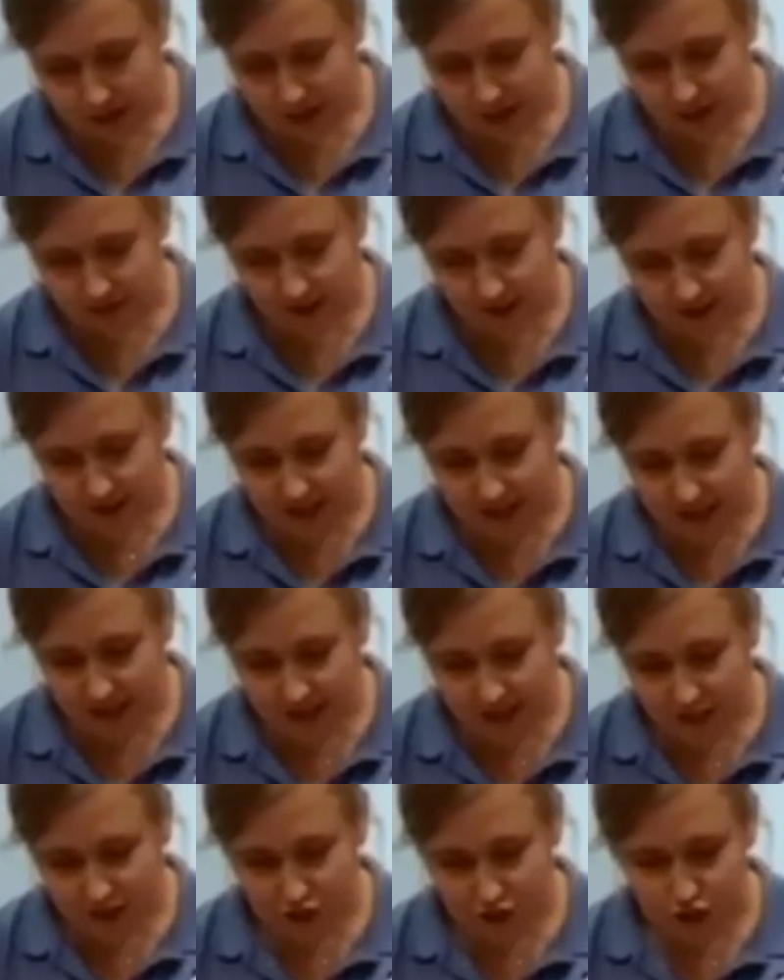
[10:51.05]
See if I can
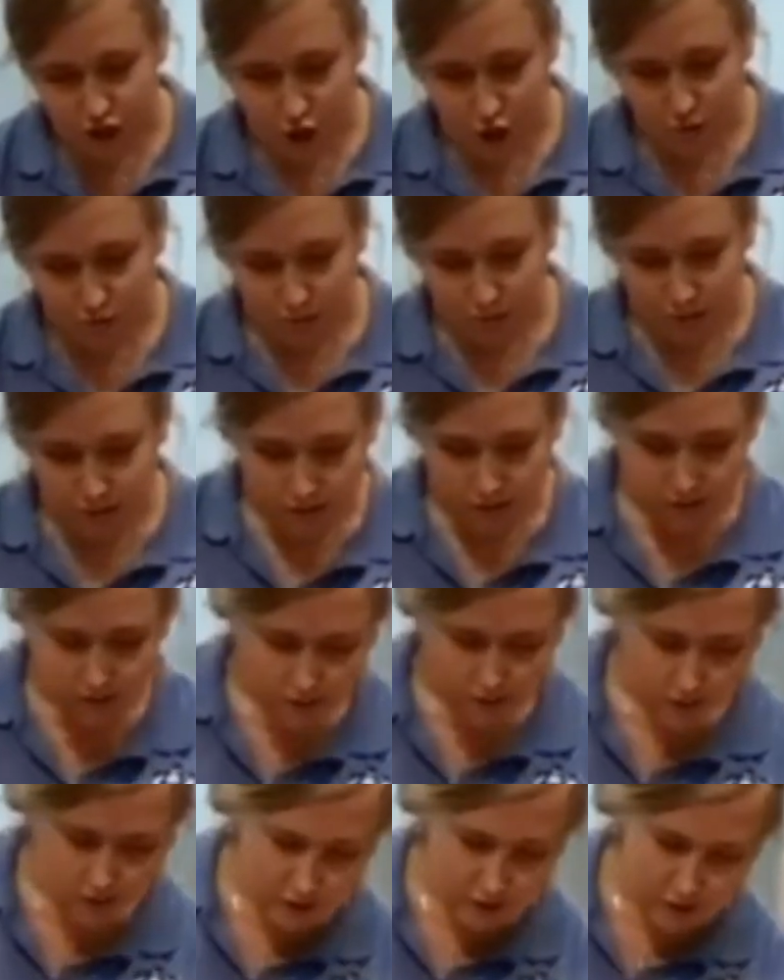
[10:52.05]
get soap
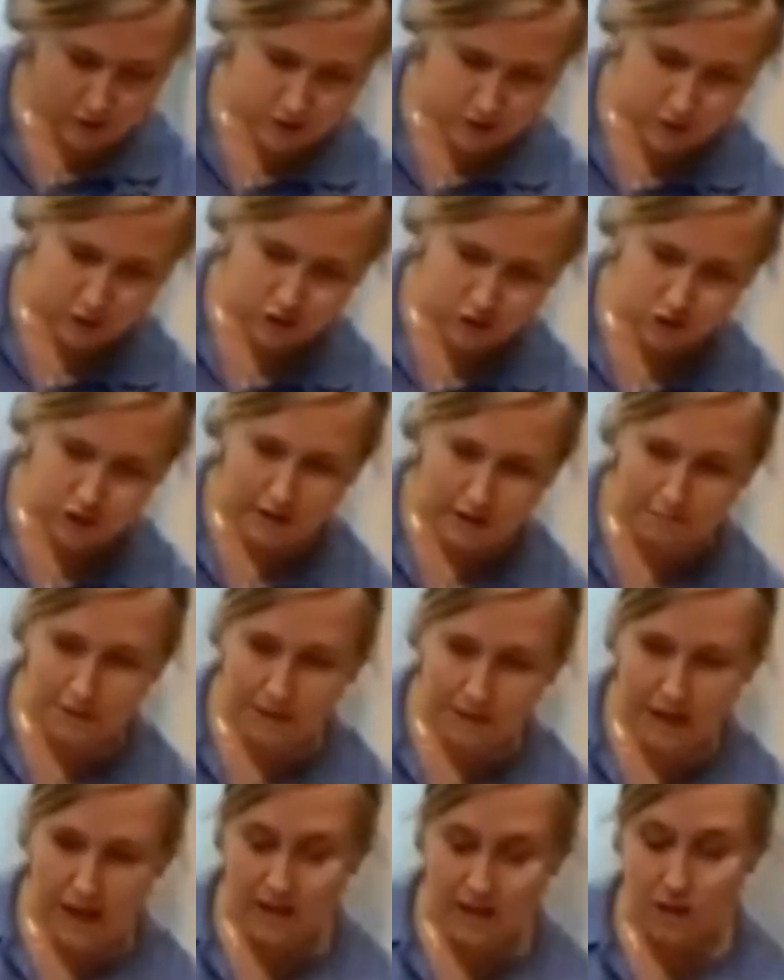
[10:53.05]
to trap
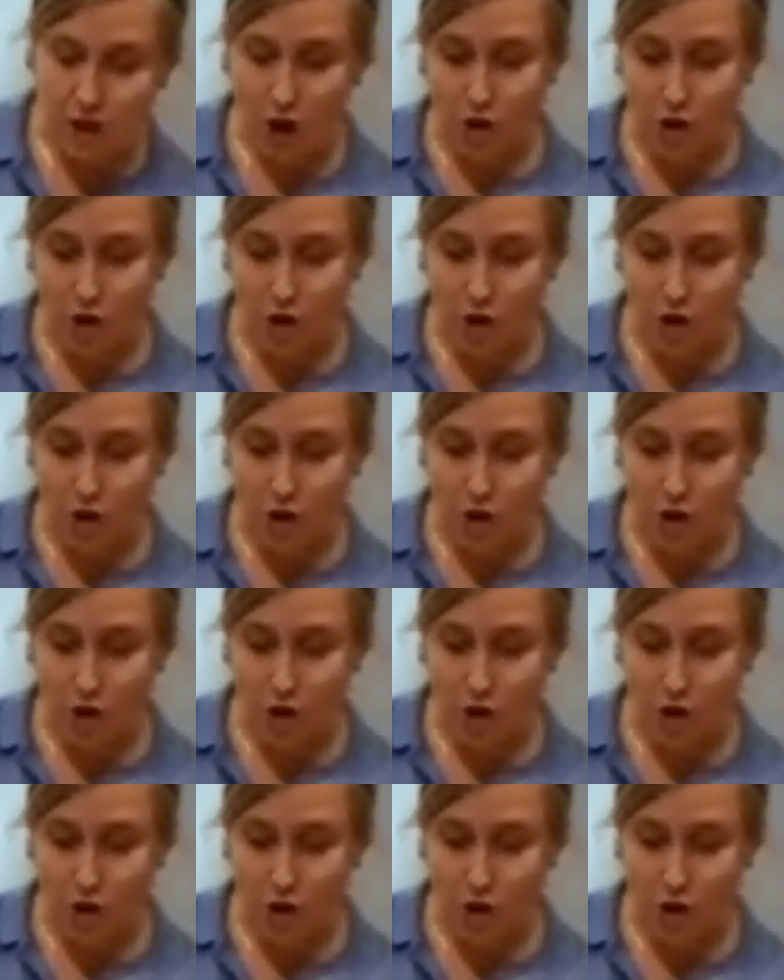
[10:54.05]
the gas.